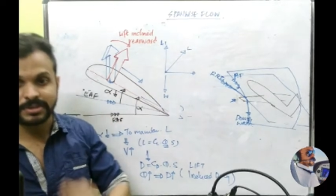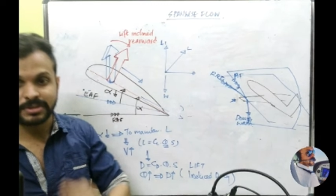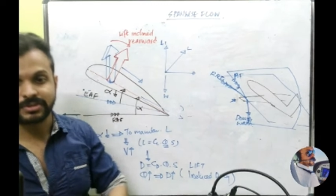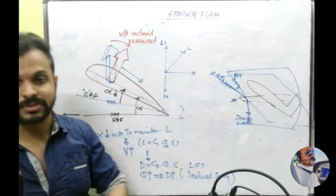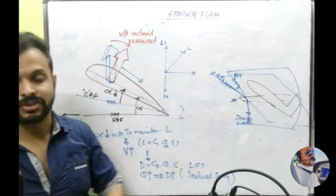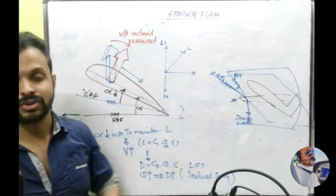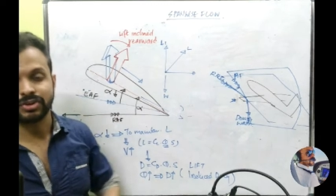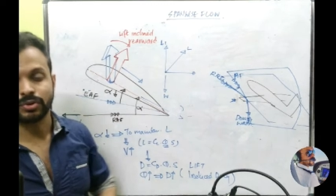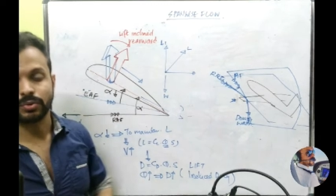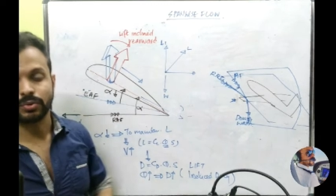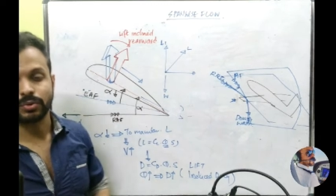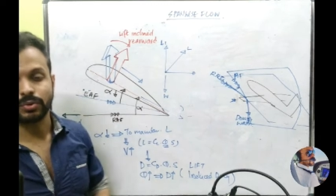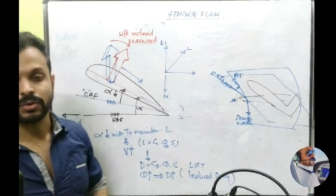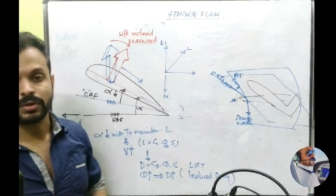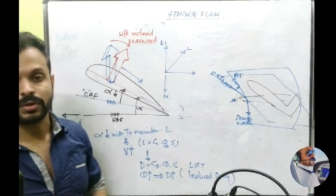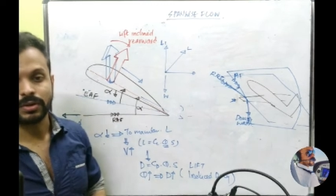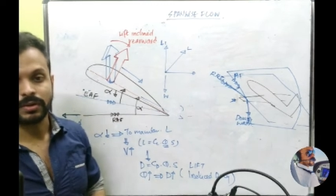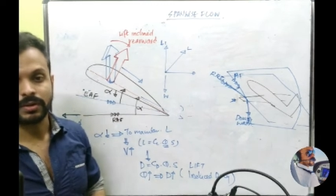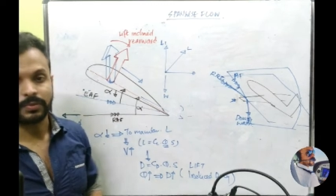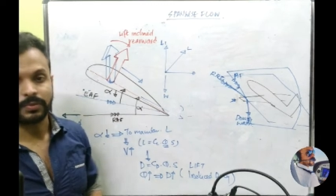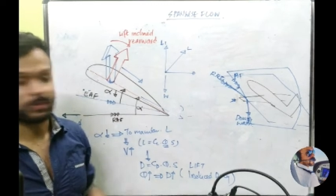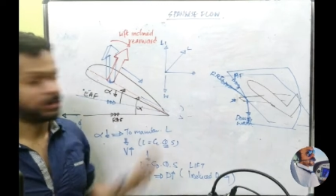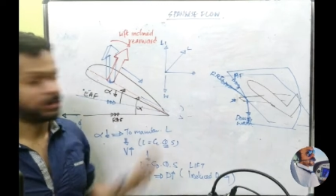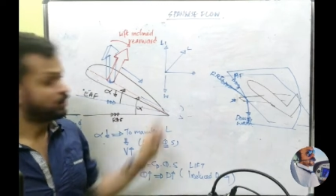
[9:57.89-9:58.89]
to you
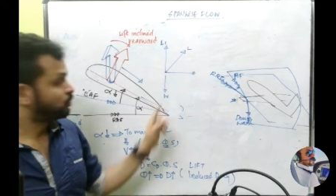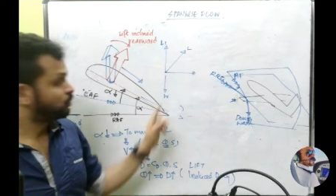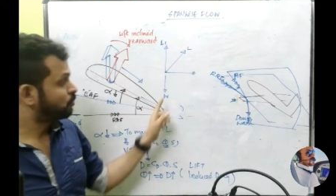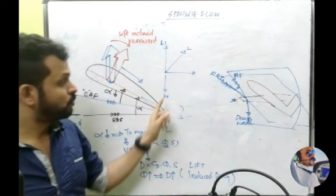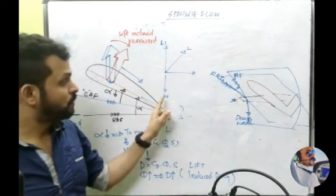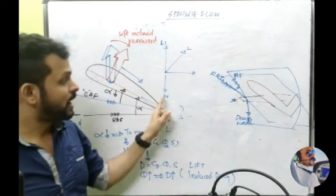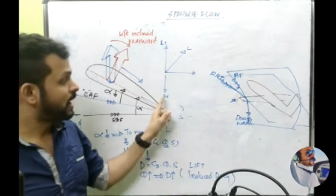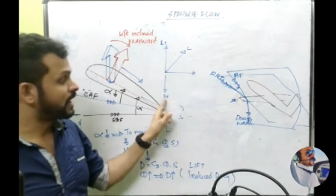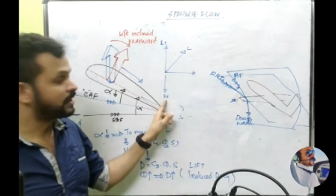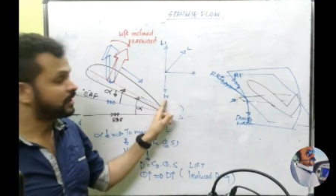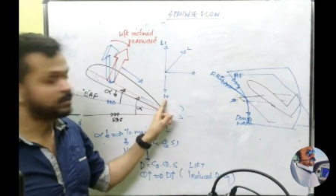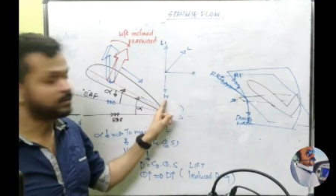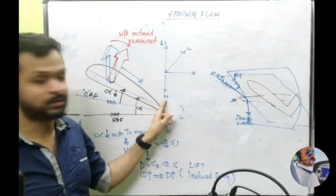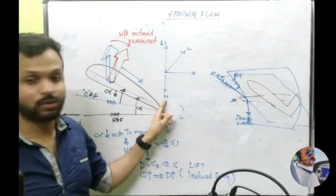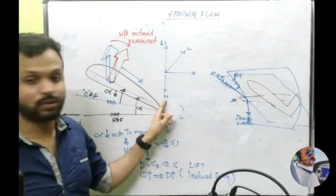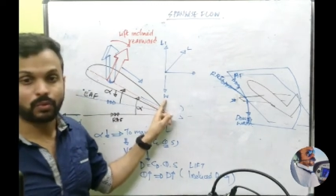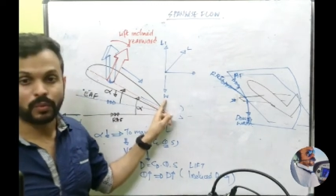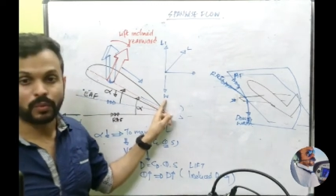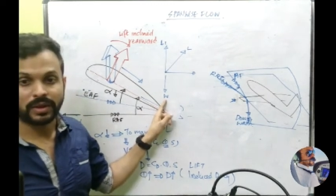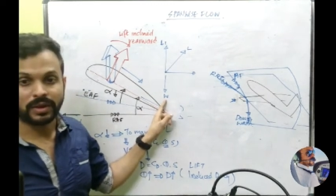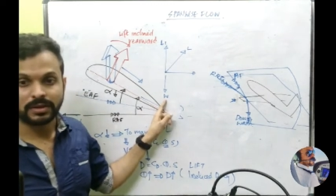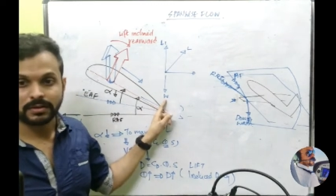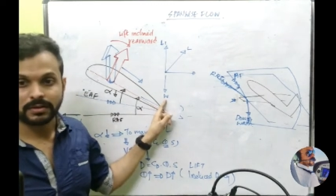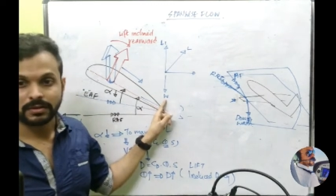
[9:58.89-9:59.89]
to balance your
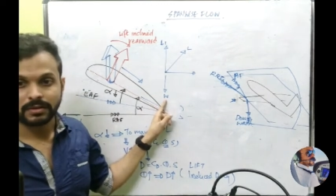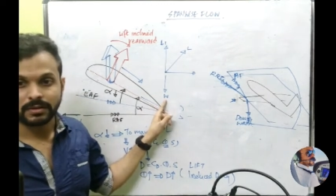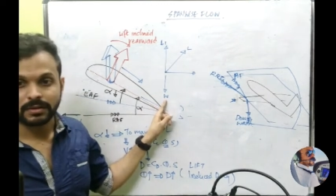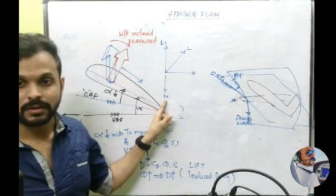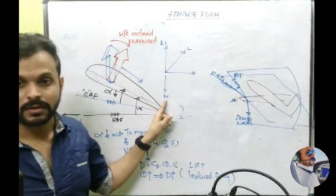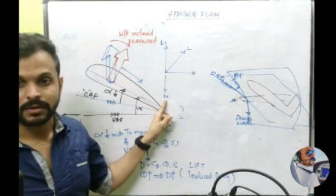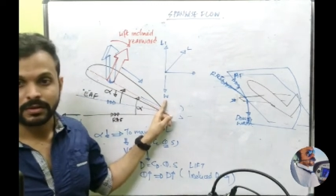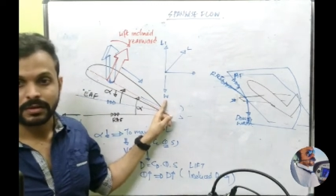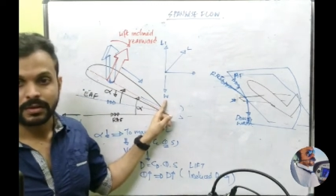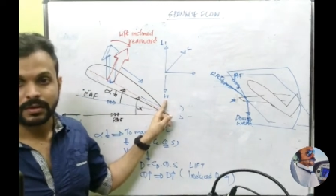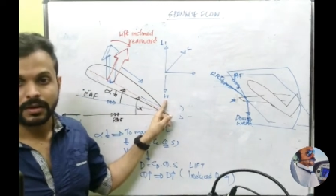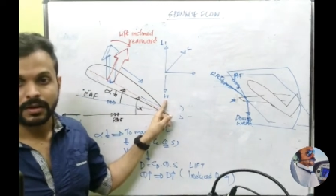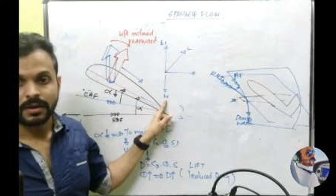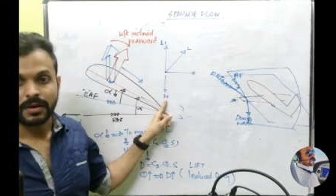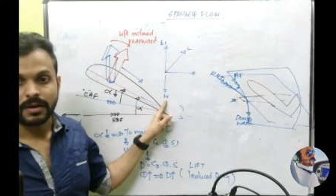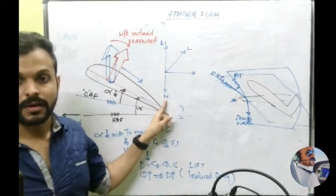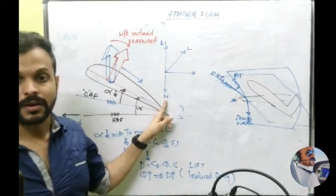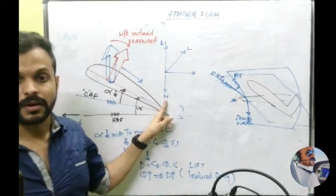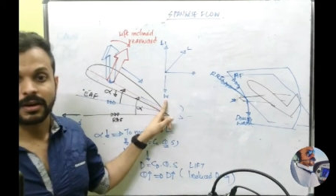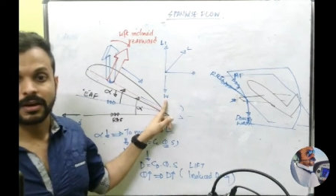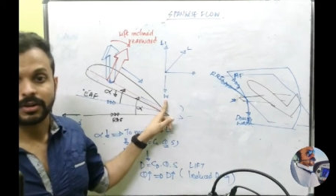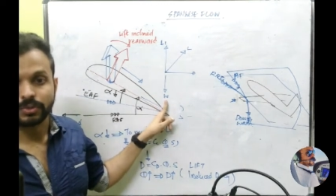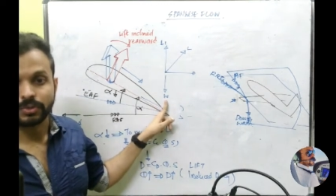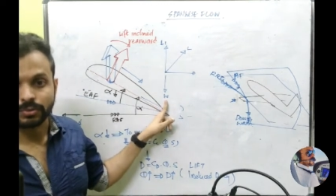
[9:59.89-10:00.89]
weight
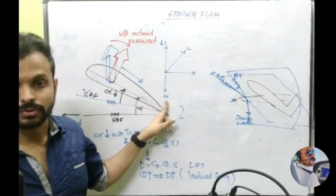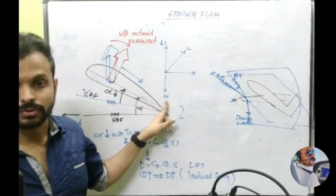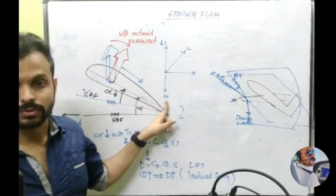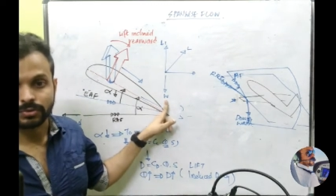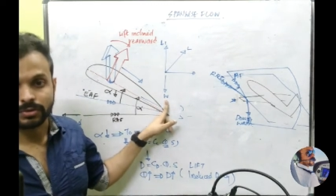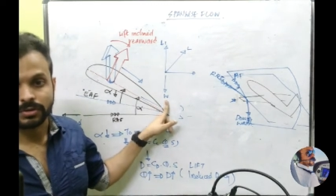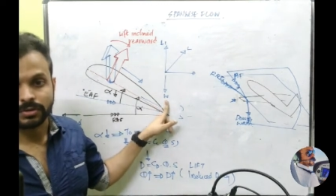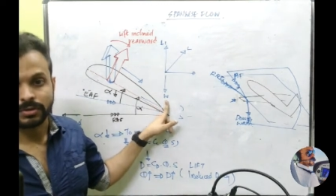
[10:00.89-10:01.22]
reduced.